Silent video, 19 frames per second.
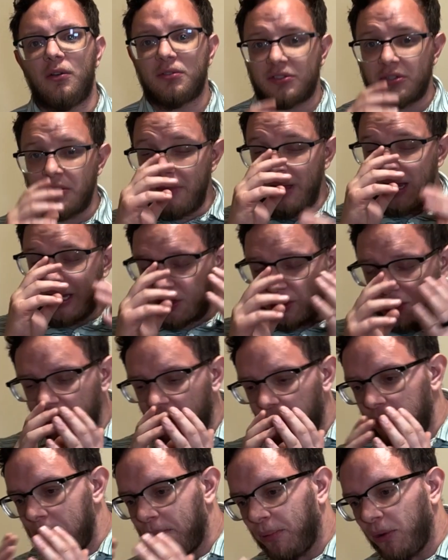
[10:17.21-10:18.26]
So make sure
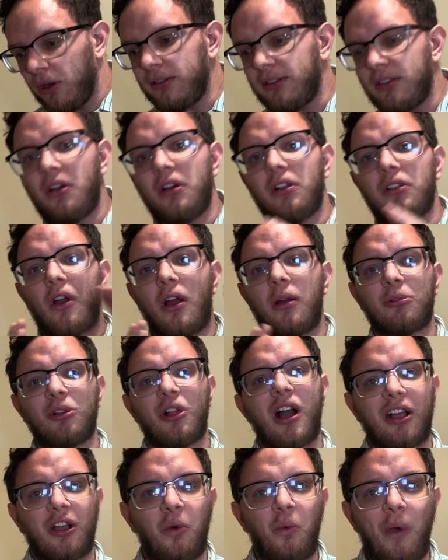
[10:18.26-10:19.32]
that we put the alarm
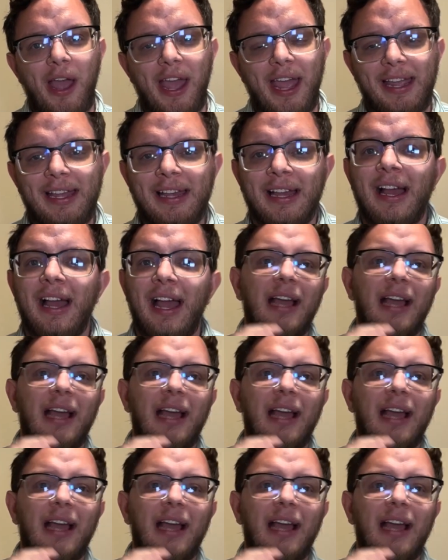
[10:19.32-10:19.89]
clock away